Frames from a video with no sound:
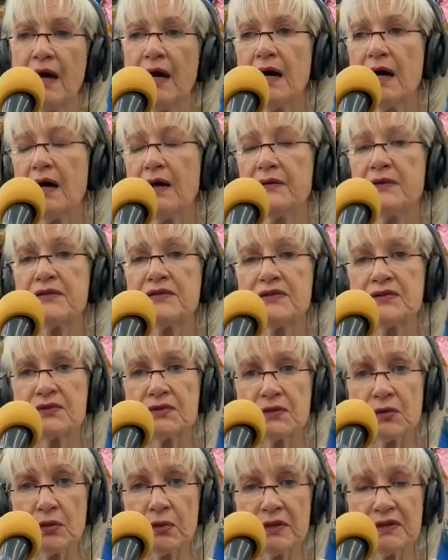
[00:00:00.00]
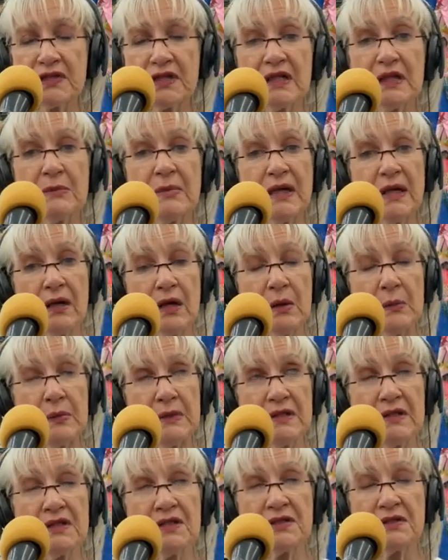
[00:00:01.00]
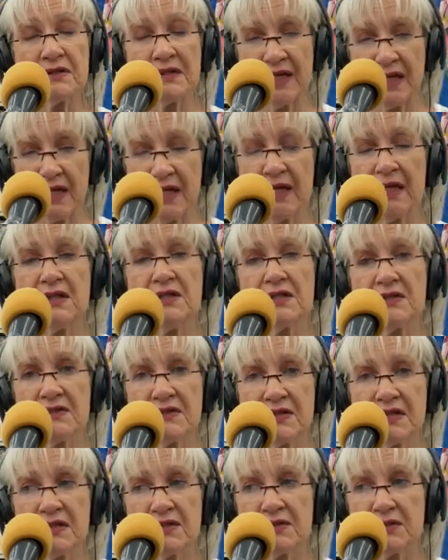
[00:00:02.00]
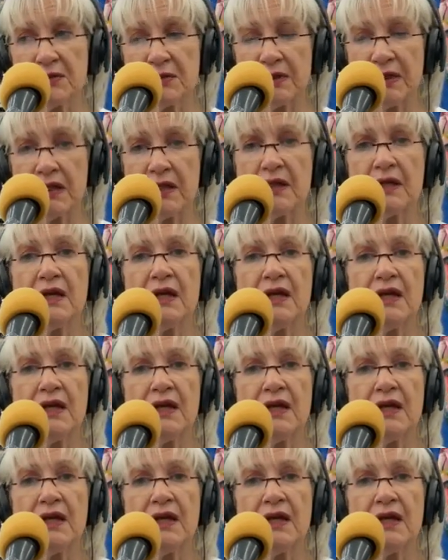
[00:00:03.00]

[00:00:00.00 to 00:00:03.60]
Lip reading: The store's going to be open today till 6:30.